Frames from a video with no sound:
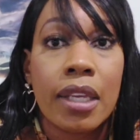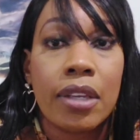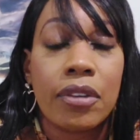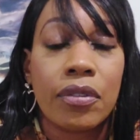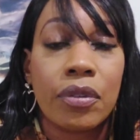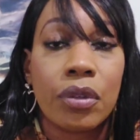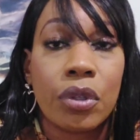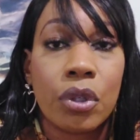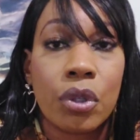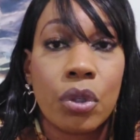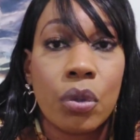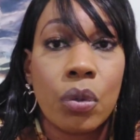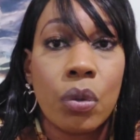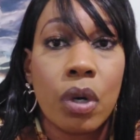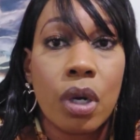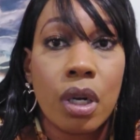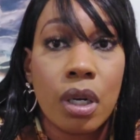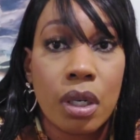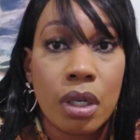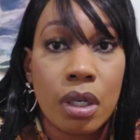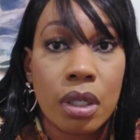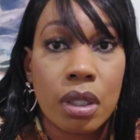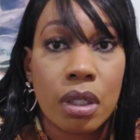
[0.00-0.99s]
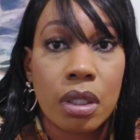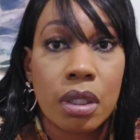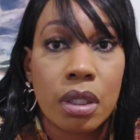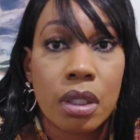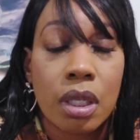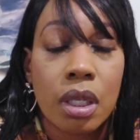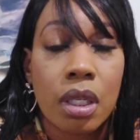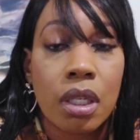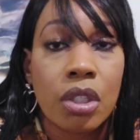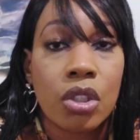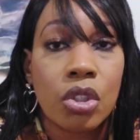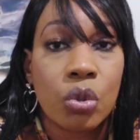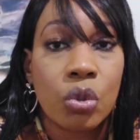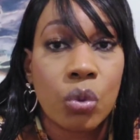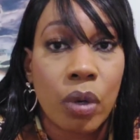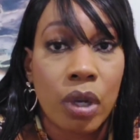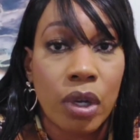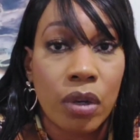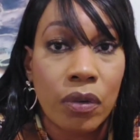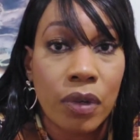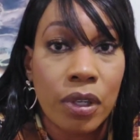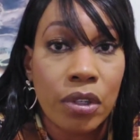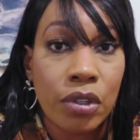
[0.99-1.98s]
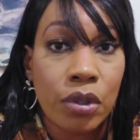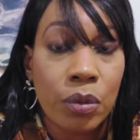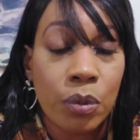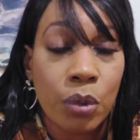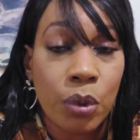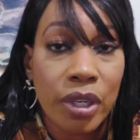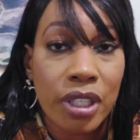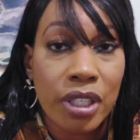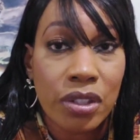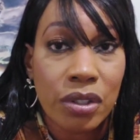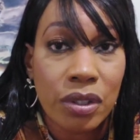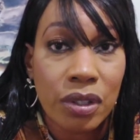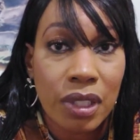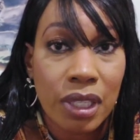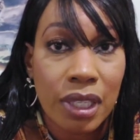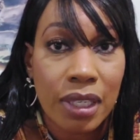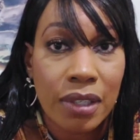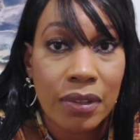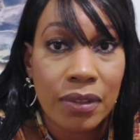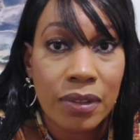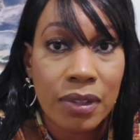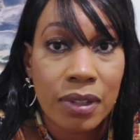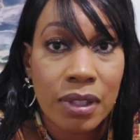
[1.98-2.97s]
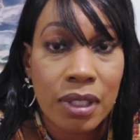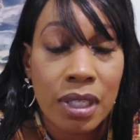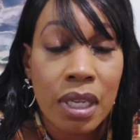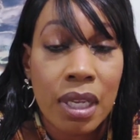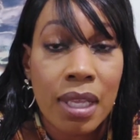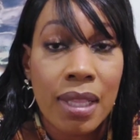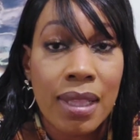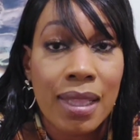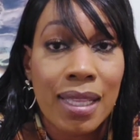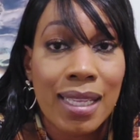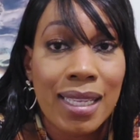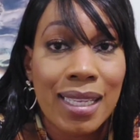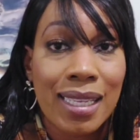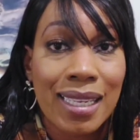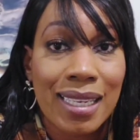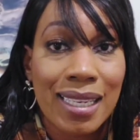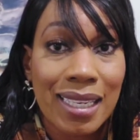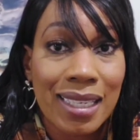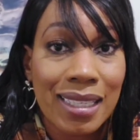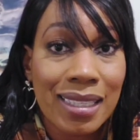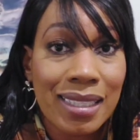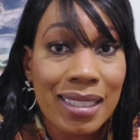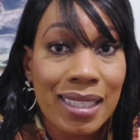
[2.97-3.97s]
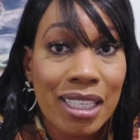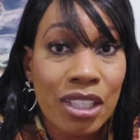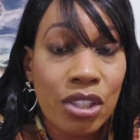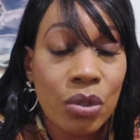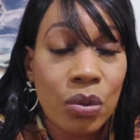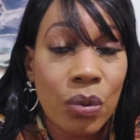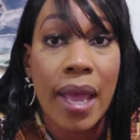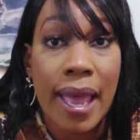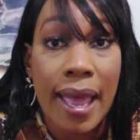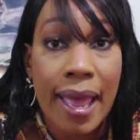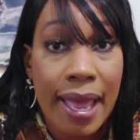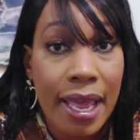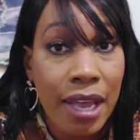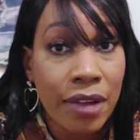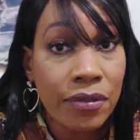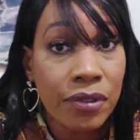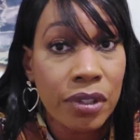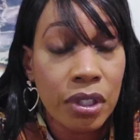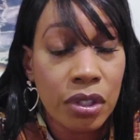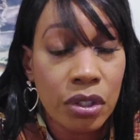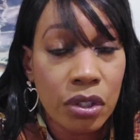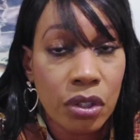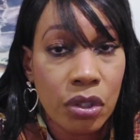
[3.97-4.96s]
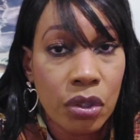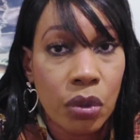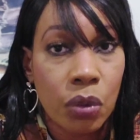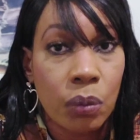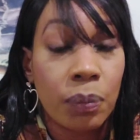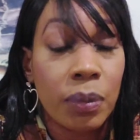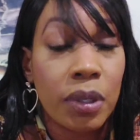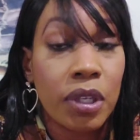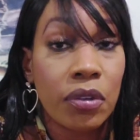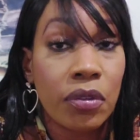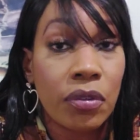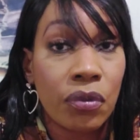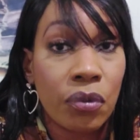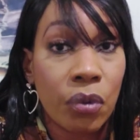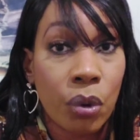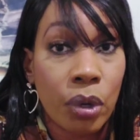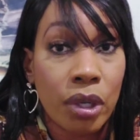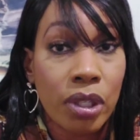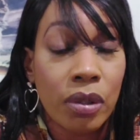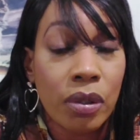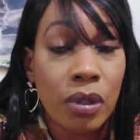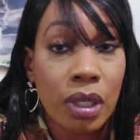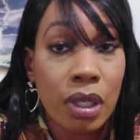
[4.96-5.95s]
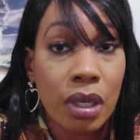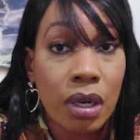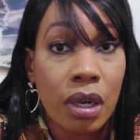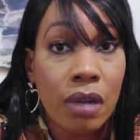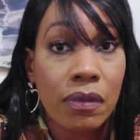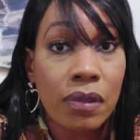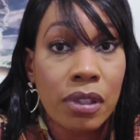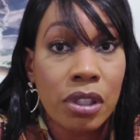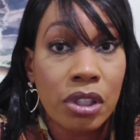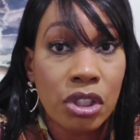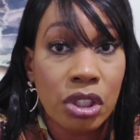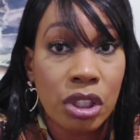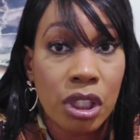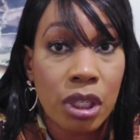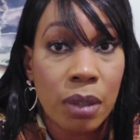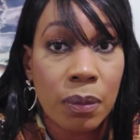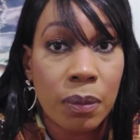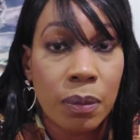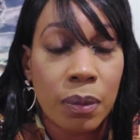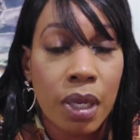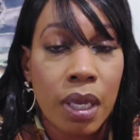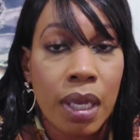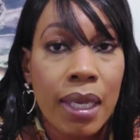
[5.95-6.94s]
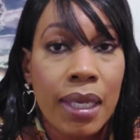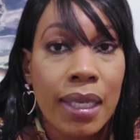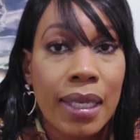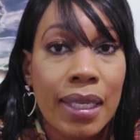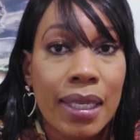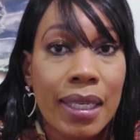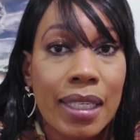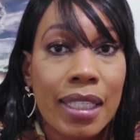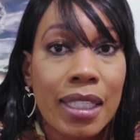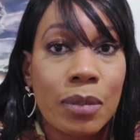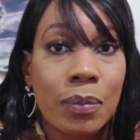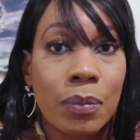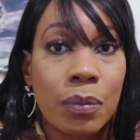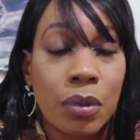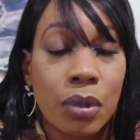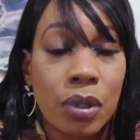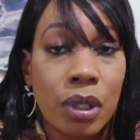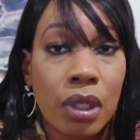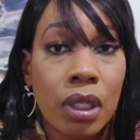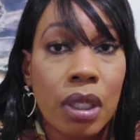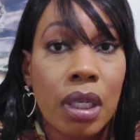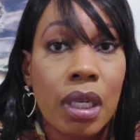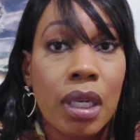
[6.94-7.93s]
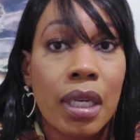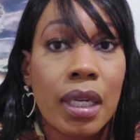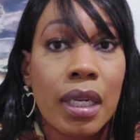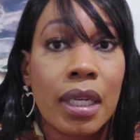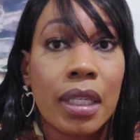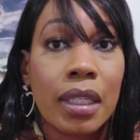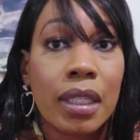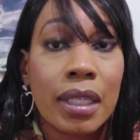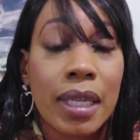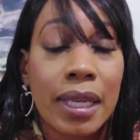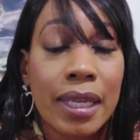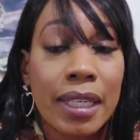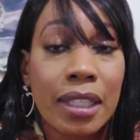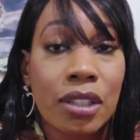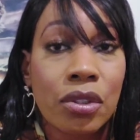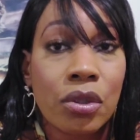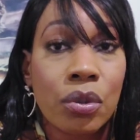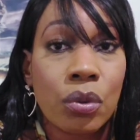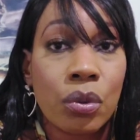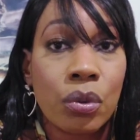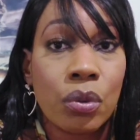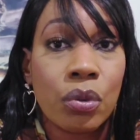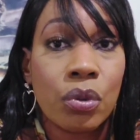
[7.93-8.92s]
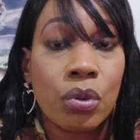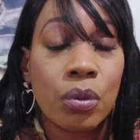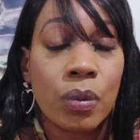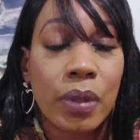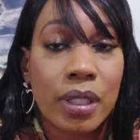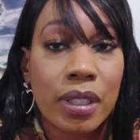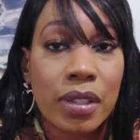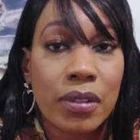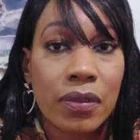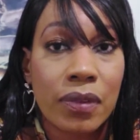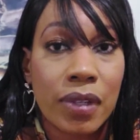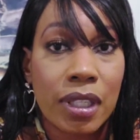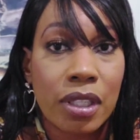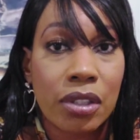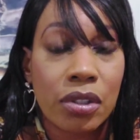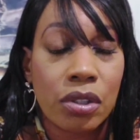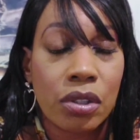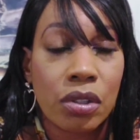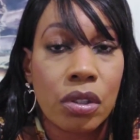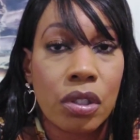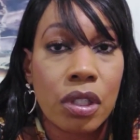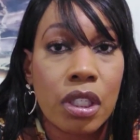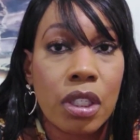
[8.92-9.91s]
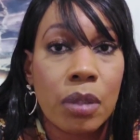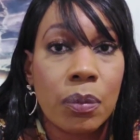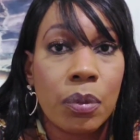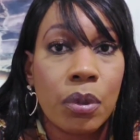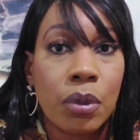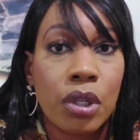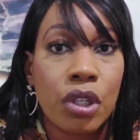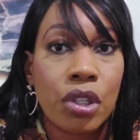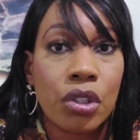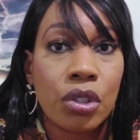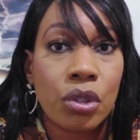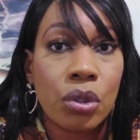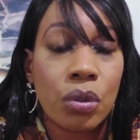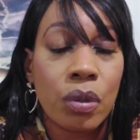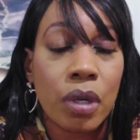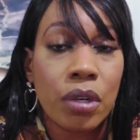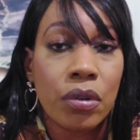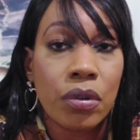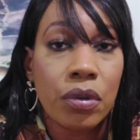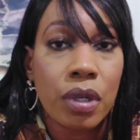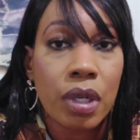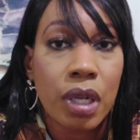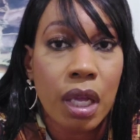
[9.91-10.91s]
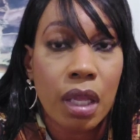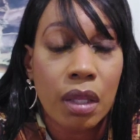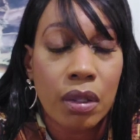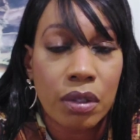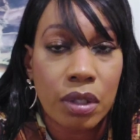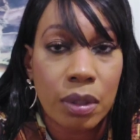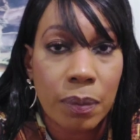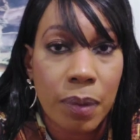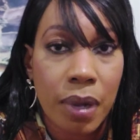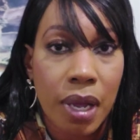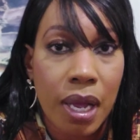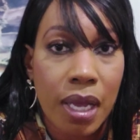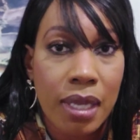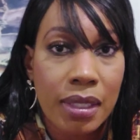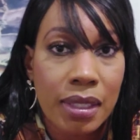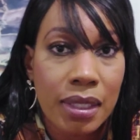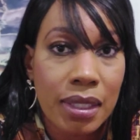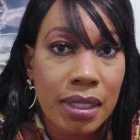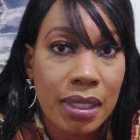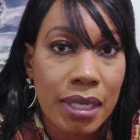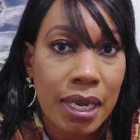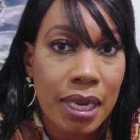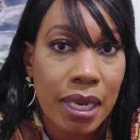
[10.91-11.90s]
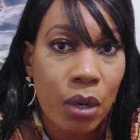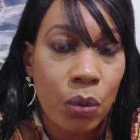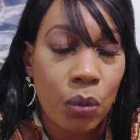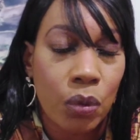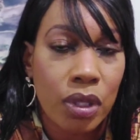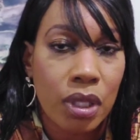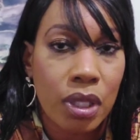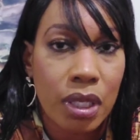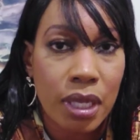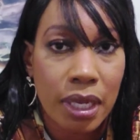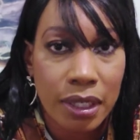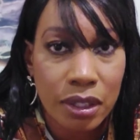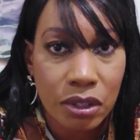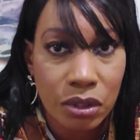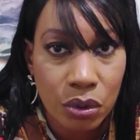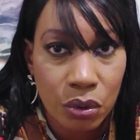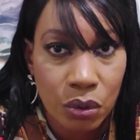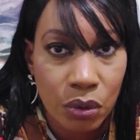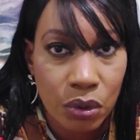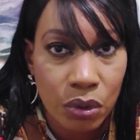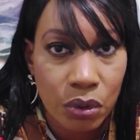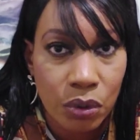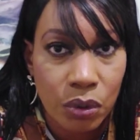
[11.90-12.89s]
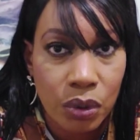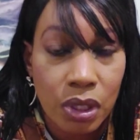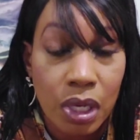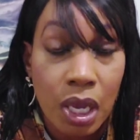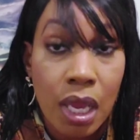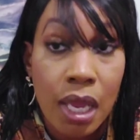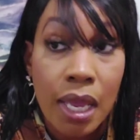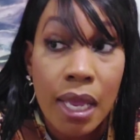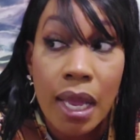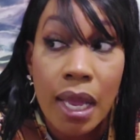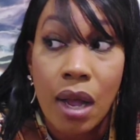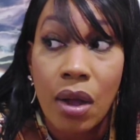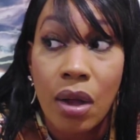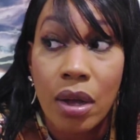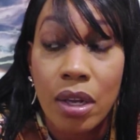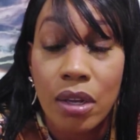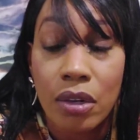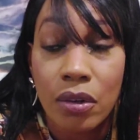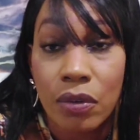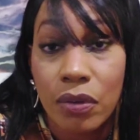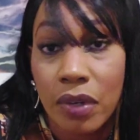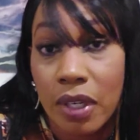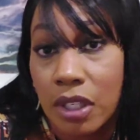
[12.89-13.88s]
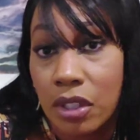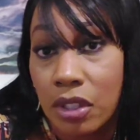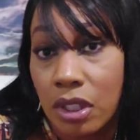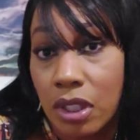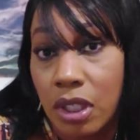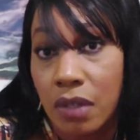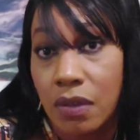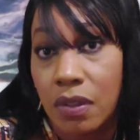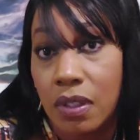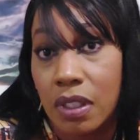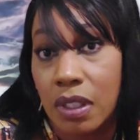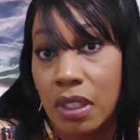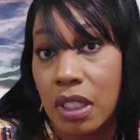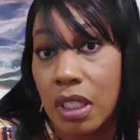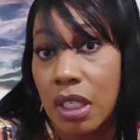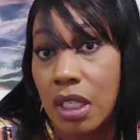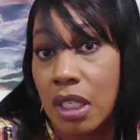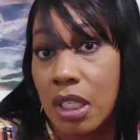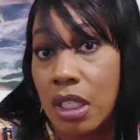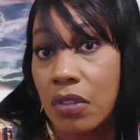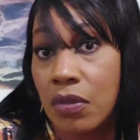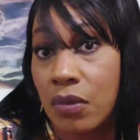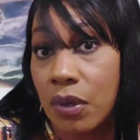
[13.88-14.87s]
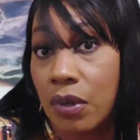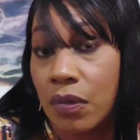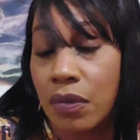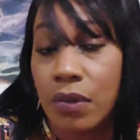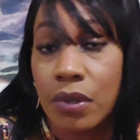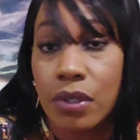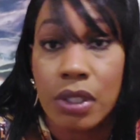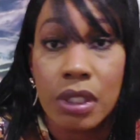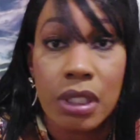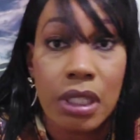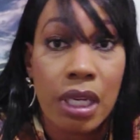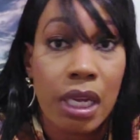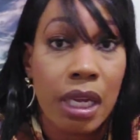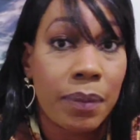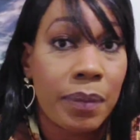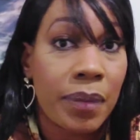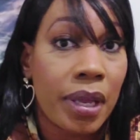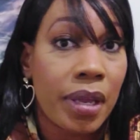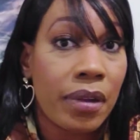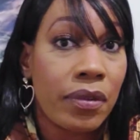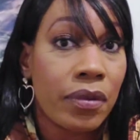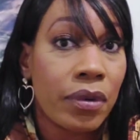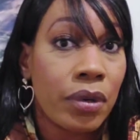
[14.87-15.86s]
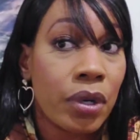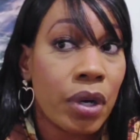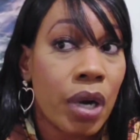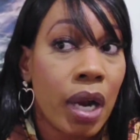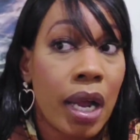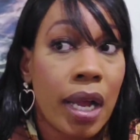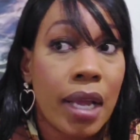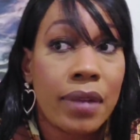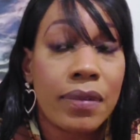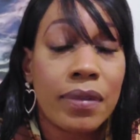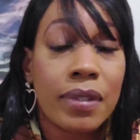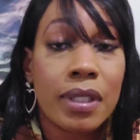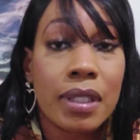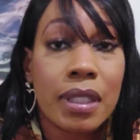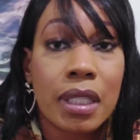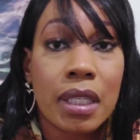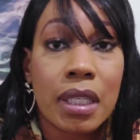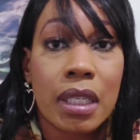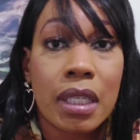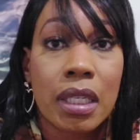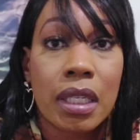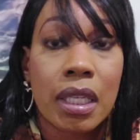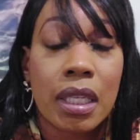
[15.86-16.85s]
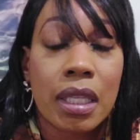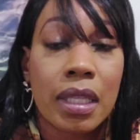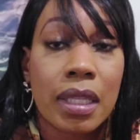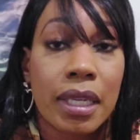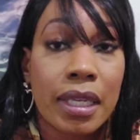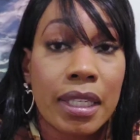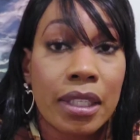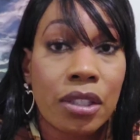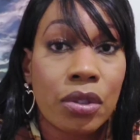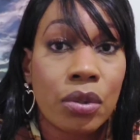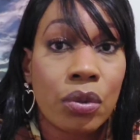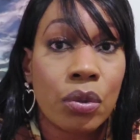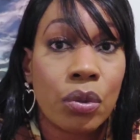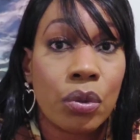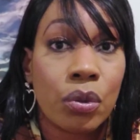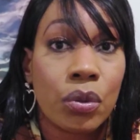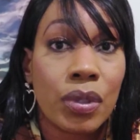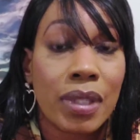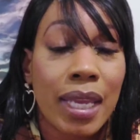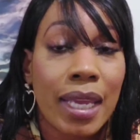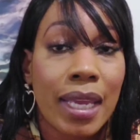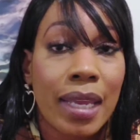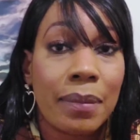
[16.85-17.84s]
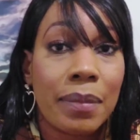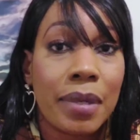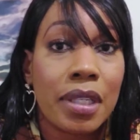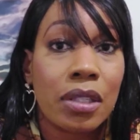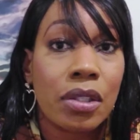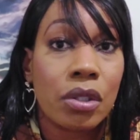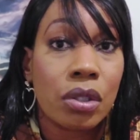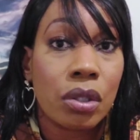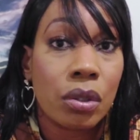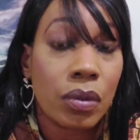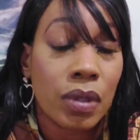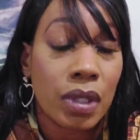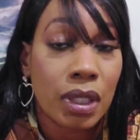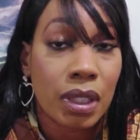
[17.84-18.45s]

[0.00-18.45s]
if you earned 1,200 points or less, then the next thing you have to do before you get off the ship is book a next cruise reservation. You need to put a $200 deposit down with next cruise. On Ovation of the Seas, for the first time ever, I've seen that next cruise came into